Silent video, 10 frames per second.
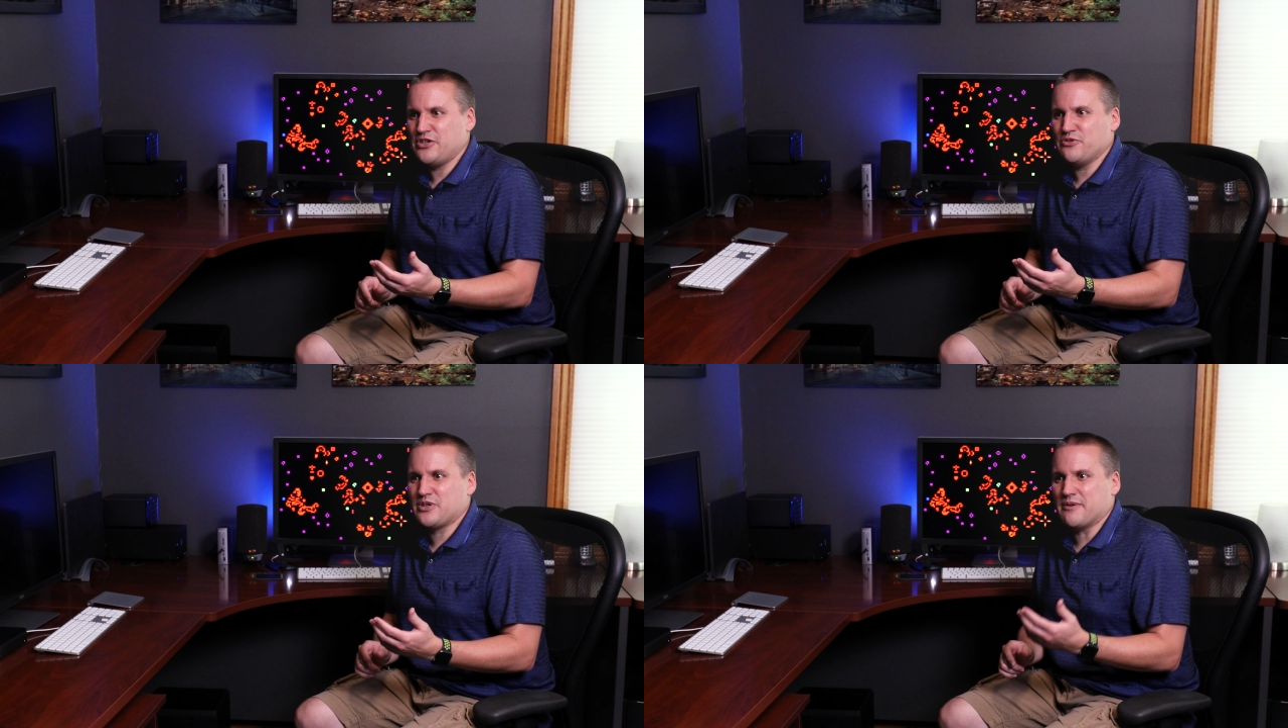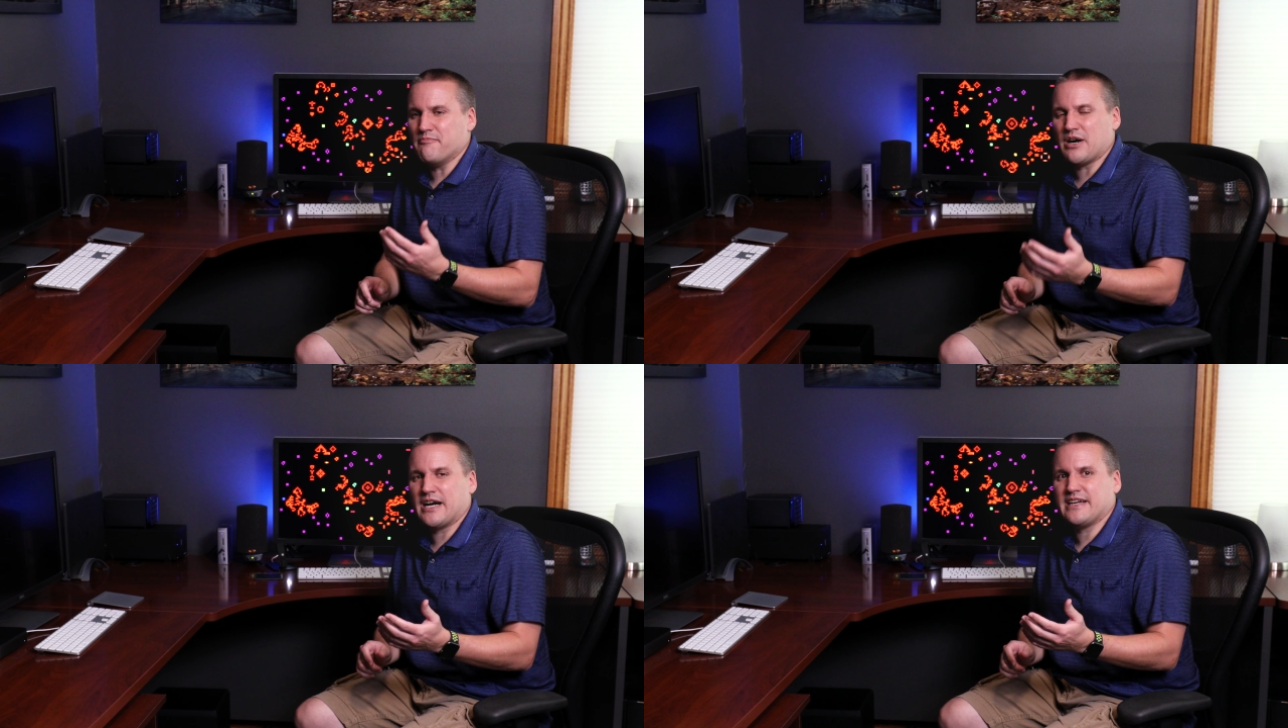you
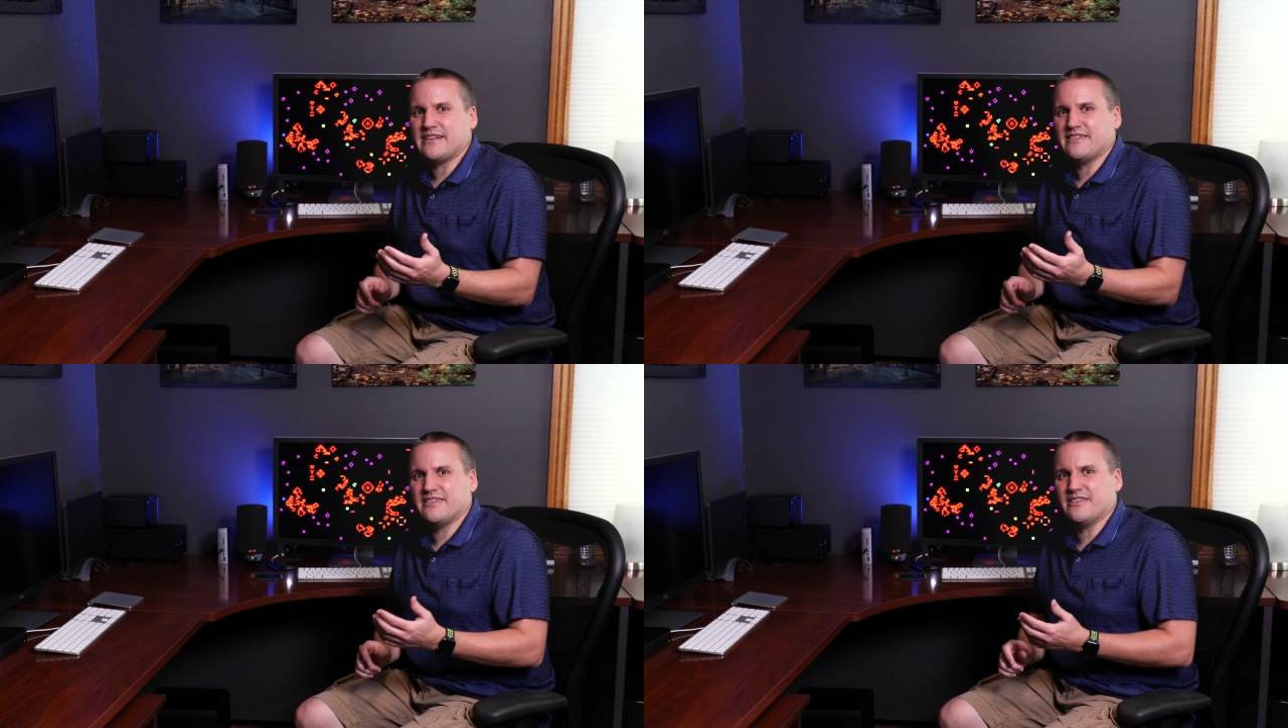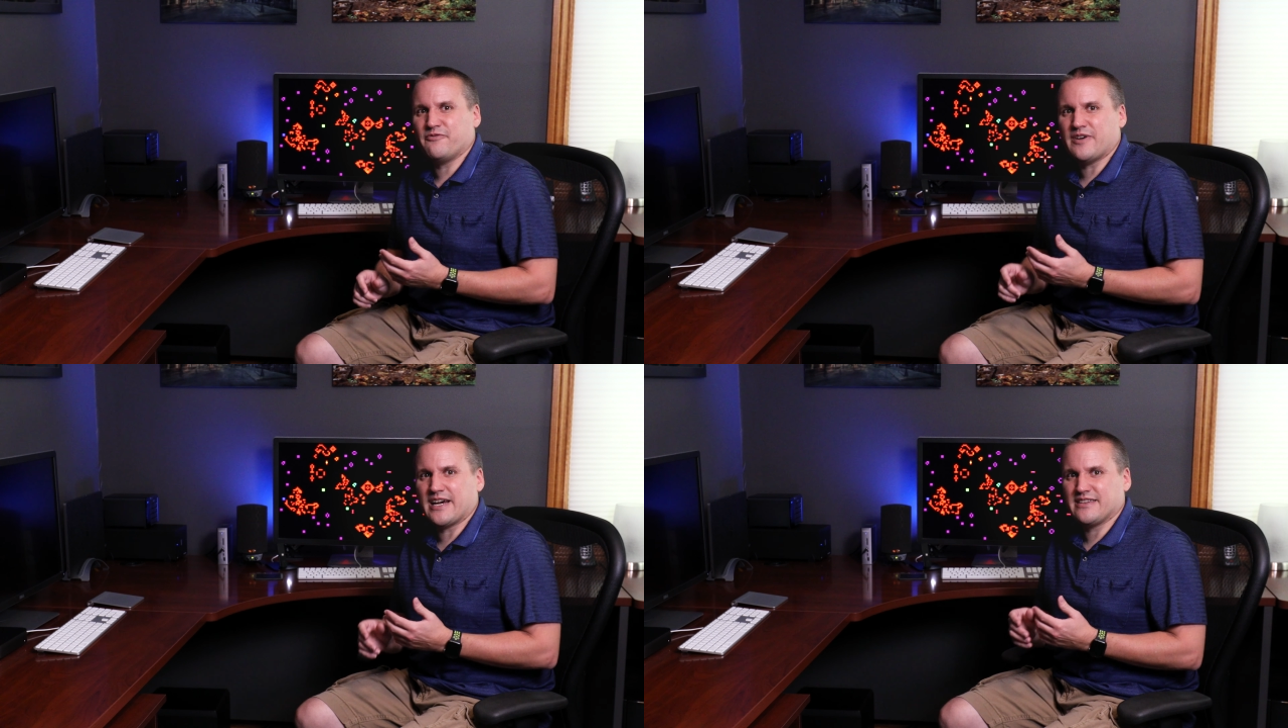combine the
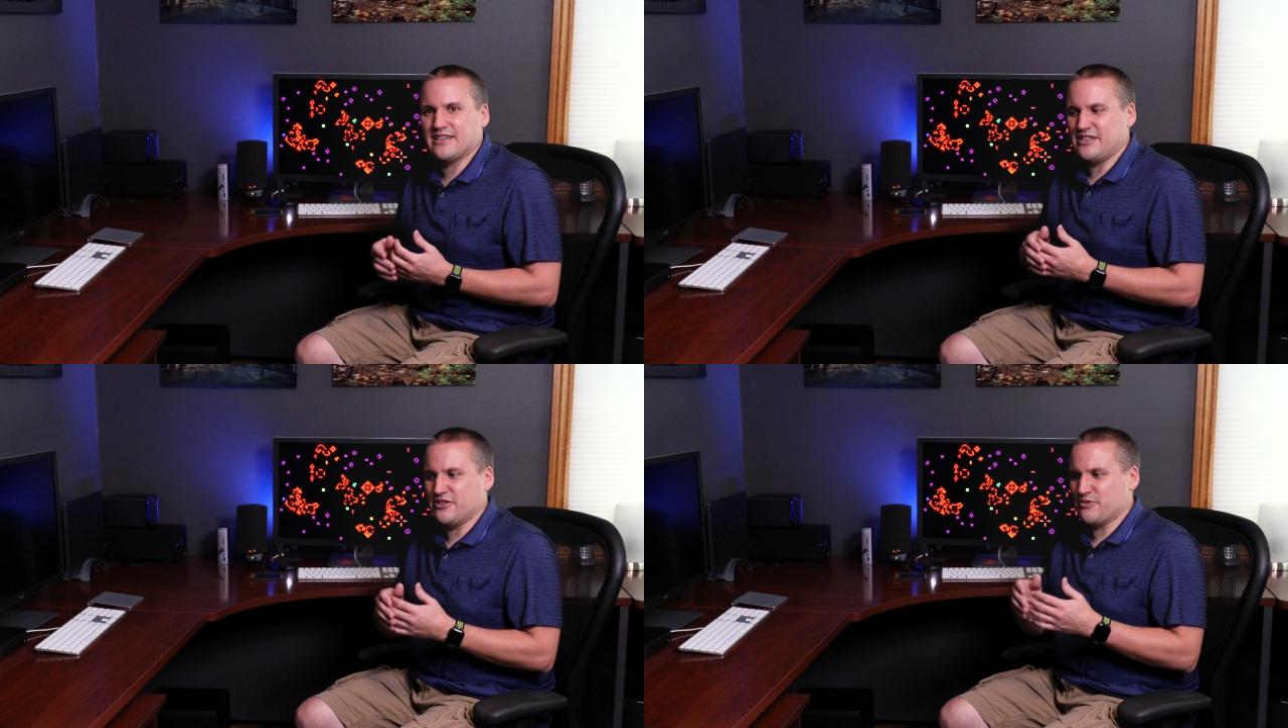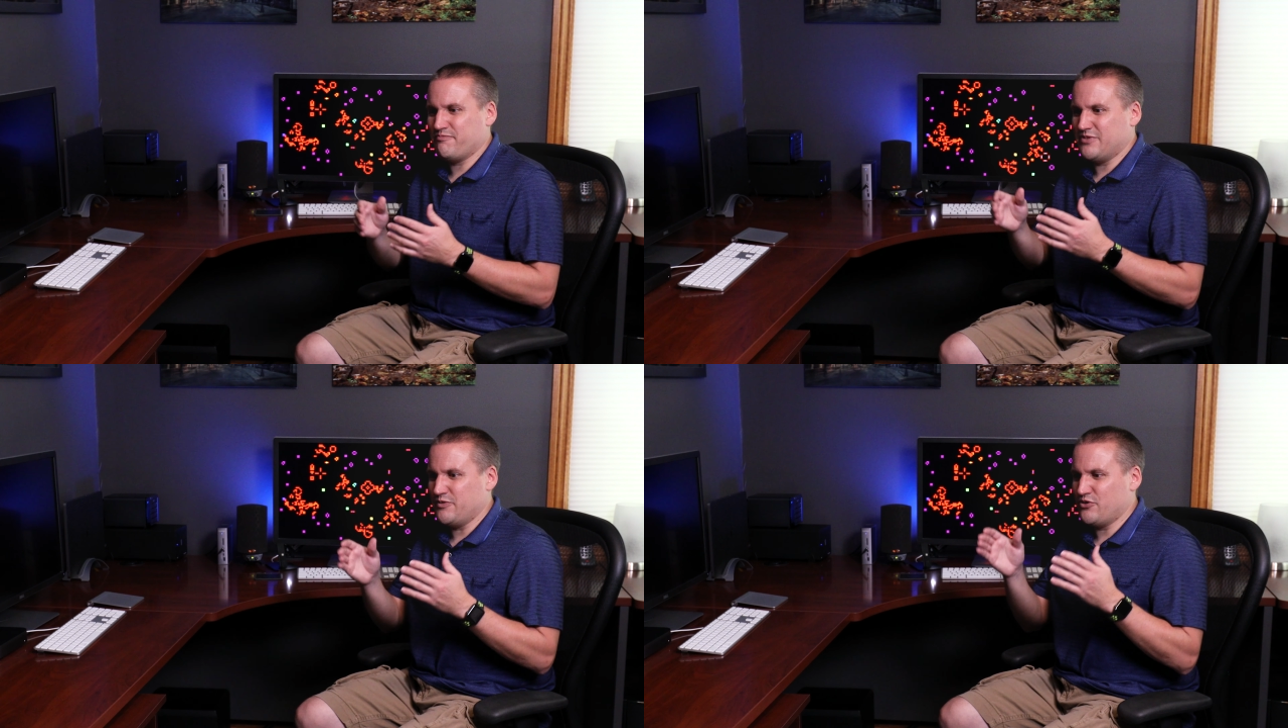fact that you're